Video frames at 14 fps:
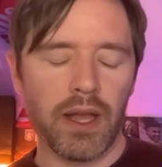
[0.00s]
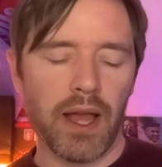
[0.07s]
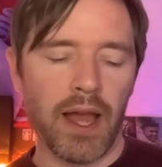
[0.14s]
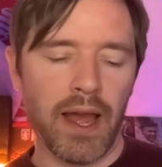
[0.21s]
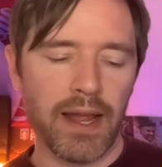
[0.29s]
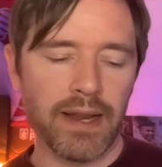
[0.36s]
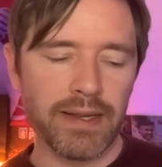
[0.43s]

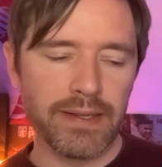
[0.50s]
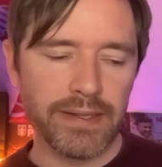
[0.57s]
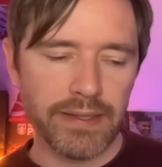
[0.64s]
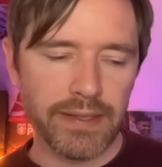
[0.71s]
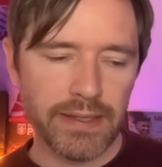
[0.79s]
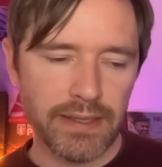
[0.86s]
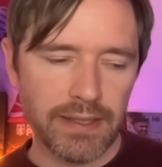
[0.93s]
and
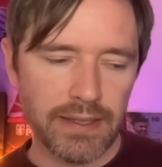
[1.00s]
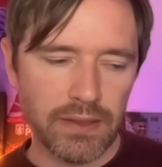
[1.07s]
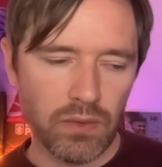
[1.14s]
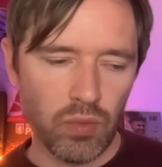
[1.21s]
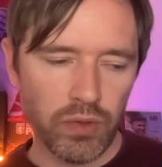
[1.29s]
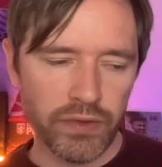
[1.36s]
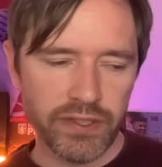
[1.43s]

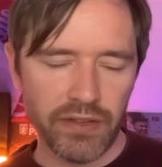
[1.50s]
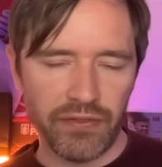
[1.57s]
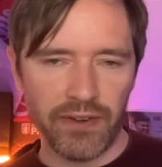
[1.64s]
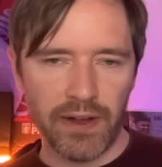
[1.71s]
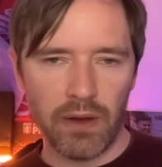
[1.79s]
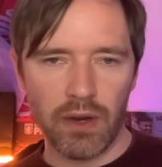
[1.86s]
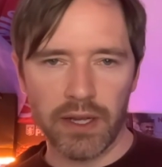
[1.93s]
once it
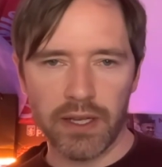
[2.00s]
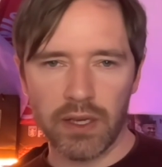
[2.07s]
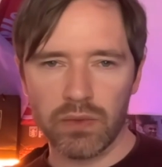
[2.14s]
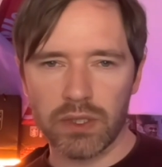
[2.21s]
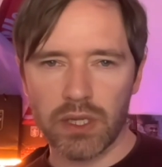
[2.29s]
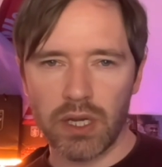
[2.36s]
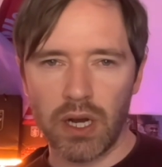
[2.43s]
felt like
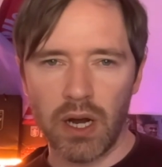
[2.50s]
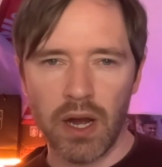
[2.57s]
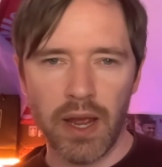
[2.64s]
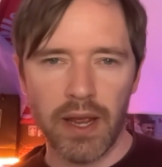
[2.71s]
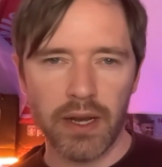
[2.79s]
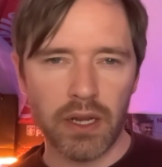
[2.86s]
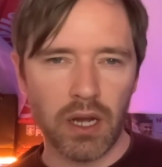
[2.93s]

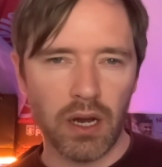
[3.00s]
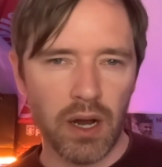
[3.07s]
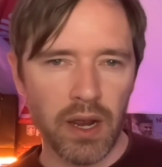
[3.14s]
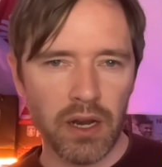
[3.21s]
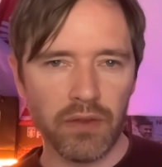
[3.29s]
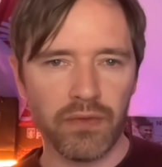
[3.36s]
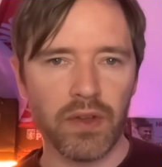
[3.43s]
it
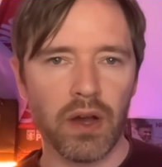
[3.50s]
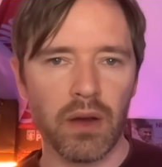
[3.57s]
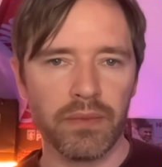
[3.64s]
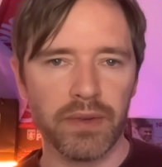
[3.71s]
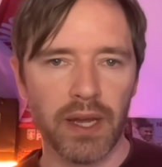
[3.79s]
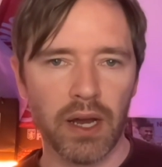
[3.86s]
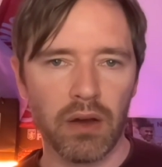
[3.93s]
kind of
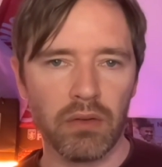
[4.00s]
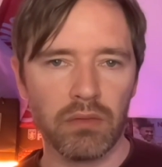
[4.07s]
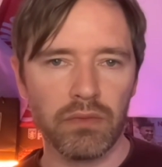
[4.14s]
calmed down.